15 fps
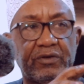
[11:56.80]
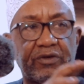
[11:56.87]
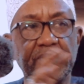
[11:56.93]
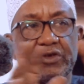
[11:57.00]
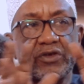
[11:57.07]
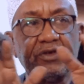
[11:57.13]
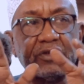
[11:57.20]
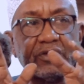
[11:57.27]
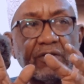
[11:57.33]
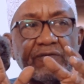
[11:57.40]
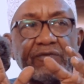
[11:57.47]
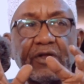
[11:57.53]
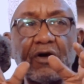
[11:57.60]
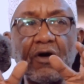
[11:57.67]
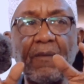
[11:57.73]
This
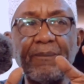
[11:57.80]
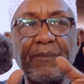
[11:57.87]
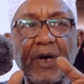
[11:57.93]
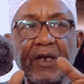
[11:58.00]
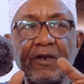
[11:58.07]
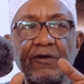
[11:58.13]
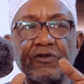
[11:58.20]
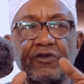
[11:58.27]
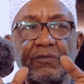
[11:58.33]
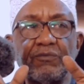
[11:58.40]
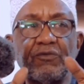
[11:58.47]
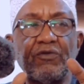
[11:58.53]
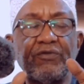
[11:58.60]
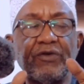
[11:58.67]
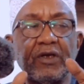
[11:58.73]
of the companions
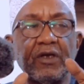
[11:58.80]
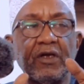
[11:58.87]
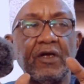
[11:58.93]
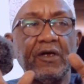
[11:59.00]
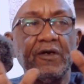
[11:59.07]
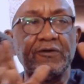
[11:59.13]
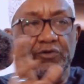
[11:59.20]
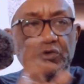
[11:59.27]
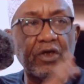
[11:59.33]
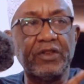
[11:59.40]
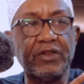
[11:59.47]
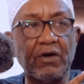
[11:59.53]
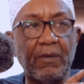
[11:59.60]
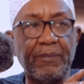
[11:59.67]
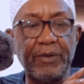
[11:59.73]
moving to
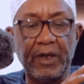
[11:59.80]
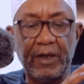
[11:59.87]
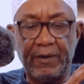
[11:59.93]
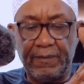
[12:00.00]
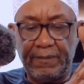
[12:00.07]
Ethiopia.